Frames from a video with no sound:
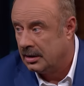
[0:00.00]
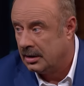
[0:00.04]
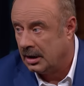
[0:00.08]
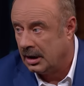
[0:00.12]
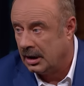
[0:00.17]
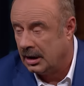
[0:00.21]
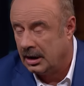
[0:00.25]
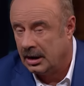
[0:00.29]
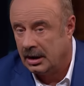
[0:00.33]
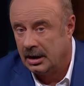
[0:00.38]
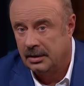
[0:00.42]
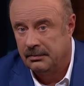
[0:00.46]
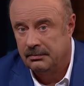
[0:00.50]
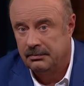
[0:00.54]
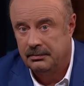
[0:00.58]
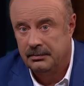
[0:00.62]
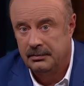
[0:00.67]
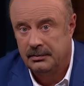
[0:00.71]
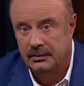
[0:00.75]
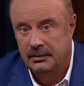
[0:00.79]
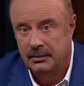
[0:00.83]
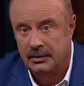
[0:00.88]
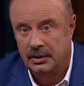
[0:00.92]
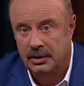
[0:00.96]
uh,
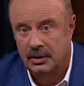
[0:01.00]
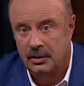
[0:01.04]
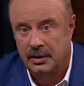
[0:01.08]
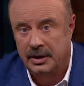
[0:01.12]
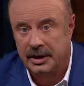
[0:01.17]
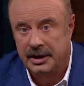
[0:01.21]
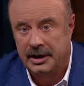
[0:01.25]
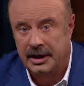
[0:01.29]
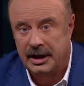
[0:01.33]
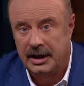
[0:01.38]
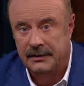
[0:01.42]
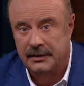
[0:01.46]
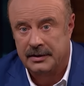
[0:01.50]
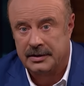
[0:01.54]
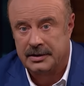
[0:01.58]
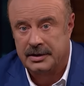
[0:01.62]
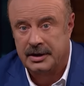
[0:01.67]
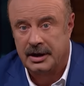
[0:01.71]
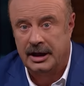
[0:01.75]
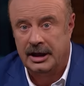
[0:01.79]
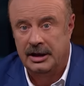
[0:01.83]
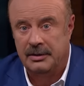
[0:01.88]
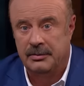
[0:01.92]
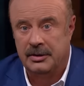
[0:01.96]
Laurie gave a
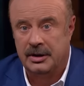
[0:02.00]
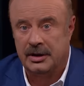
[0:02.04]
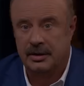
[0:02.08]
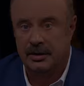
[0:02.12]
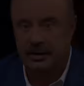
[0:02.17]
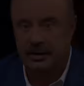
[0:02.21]
statement